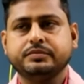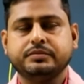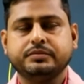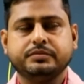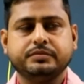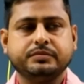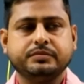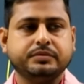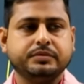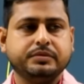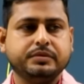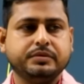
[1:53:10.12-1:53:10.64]

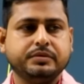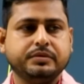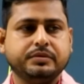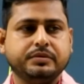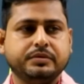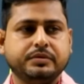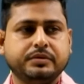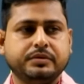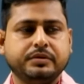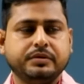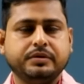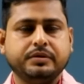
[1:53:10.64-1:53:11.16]

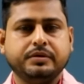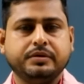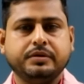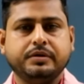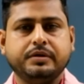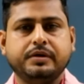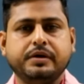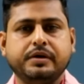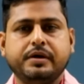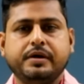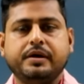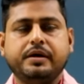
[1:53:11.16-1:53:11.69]

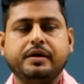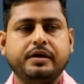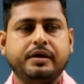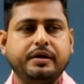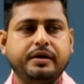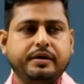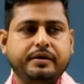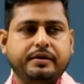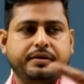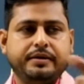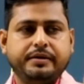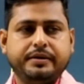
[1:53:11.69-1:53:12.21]
Hello, sir.
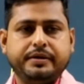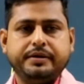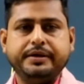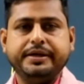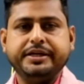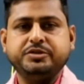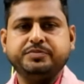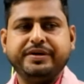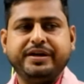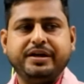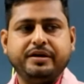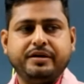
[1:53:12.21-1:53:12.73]
Could
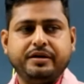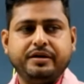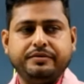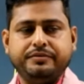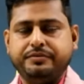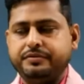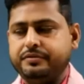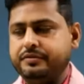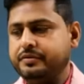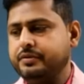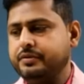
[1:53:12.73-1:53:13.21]
you repeat?